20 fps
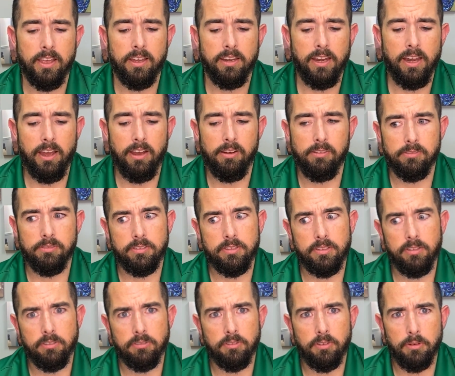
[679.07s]
Now,
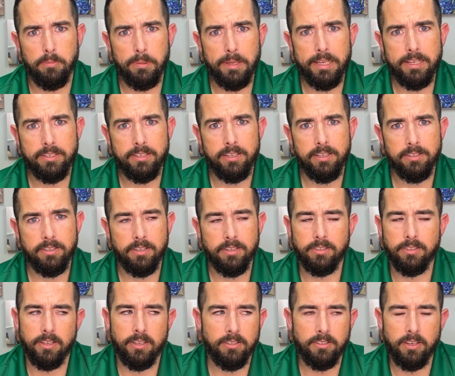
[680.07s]
still during peak seasons,
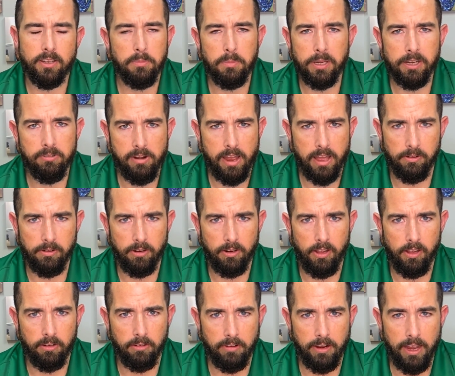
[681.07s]
it's gonna be crowded
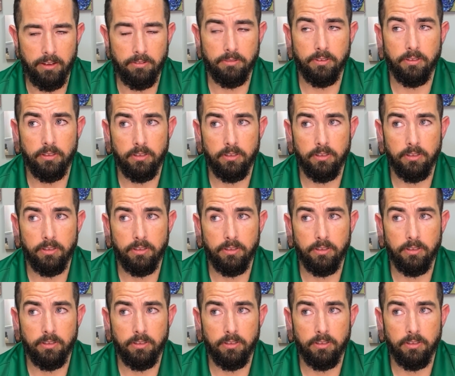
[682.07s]
all around.